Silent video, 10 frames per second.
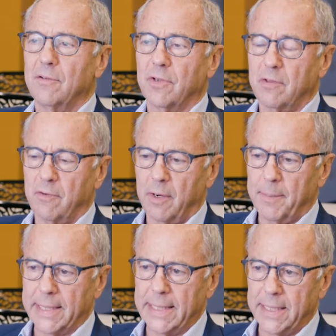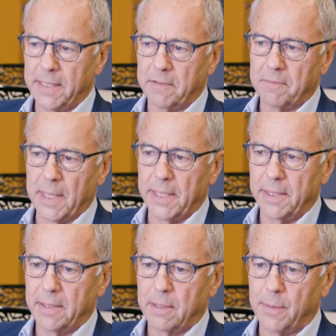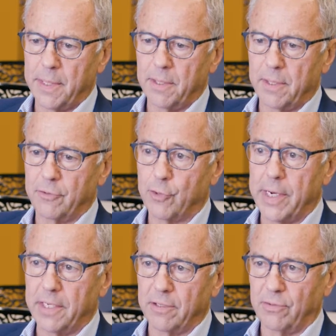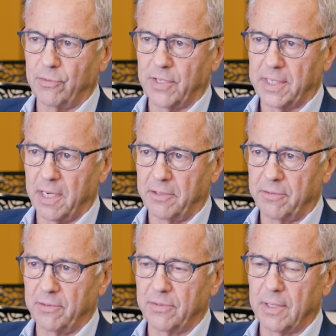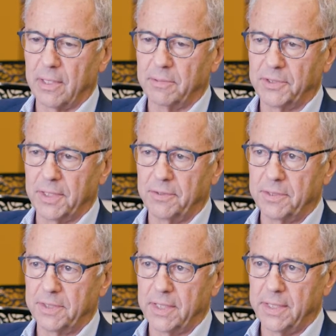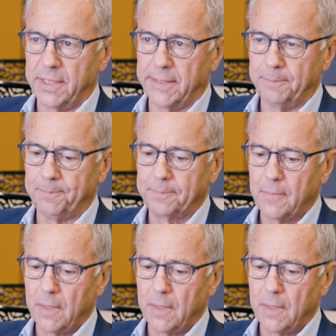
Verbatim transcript: From the very beginning of my career and training as a psychiatrist, I was interested in